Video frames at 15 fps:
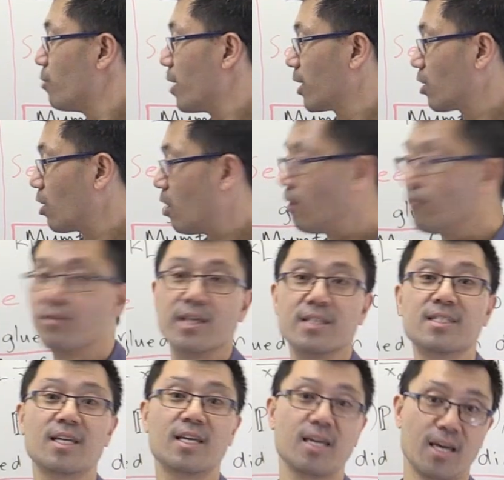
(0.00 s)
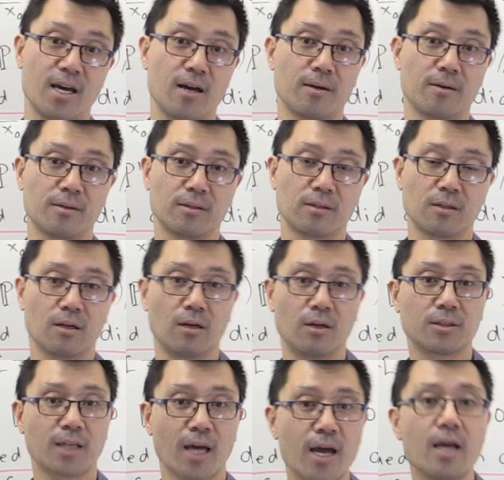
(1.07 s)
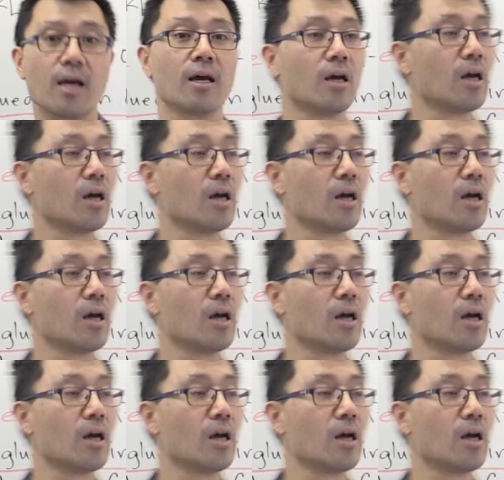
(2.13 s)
ring of this here. Okay?